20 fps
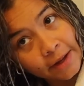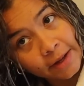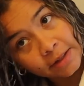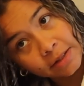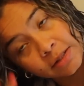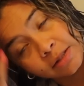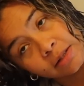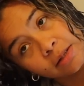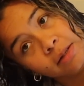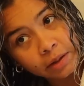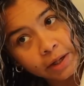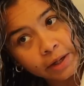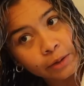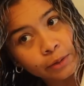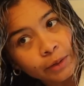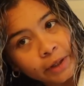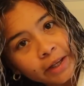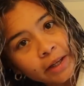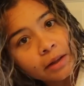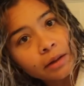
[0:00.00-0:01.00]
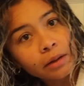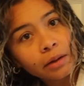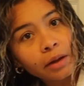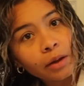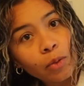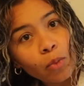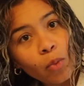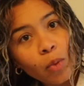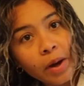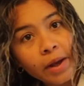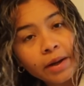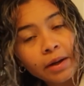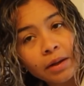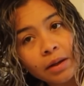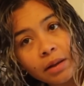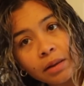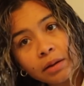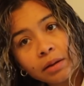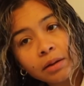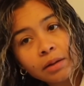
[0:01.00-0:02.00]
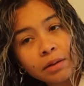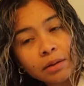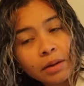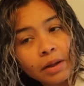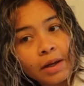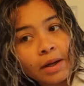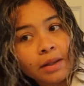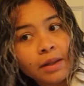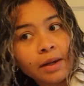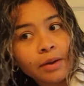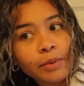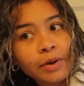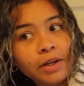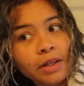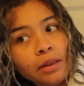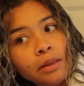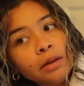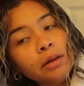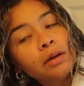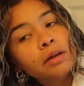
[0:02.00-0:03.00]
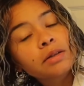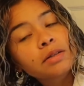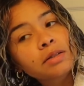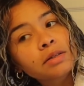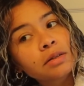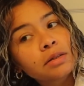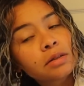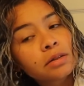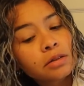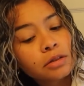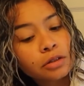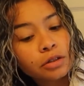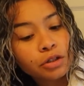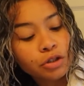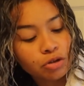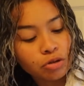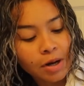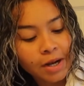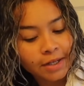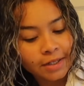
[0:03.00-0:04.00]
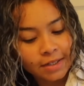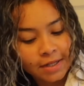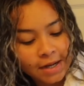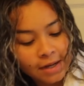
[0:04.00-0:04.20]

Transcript: that, and I don't like it looking wet either. Like, I like when it looks dried